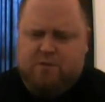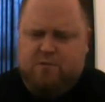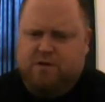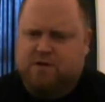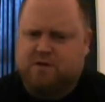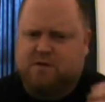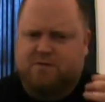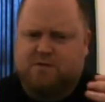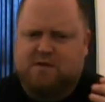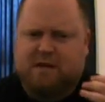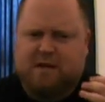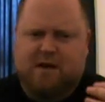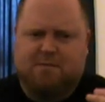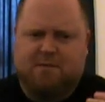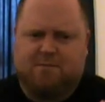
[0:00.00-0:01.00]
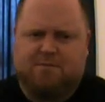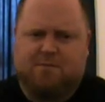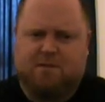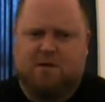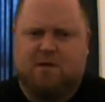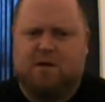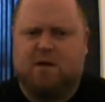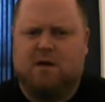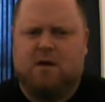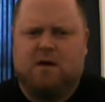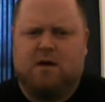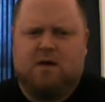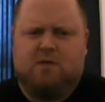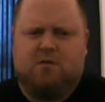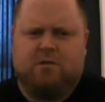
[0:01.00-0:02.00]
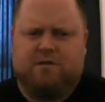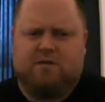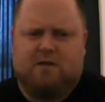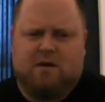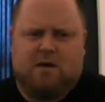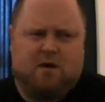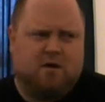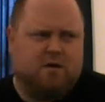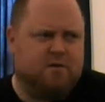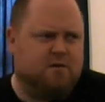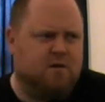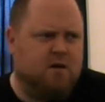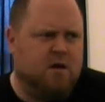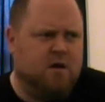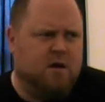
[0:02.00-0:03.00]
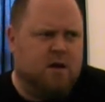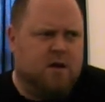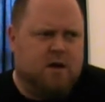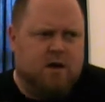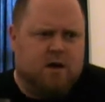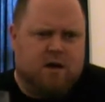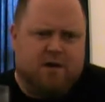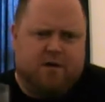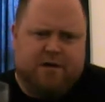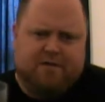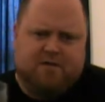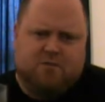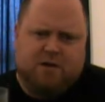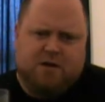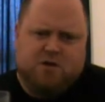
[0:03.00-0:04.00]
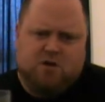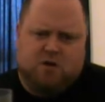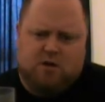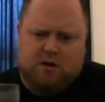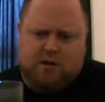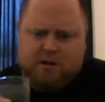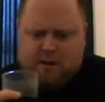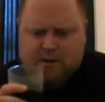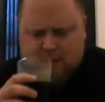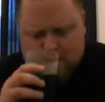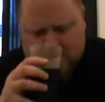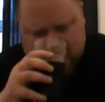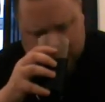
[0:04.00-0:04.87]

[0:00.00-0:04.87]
which is obviously coming from the whiskey cask. A nice sweet chocolate.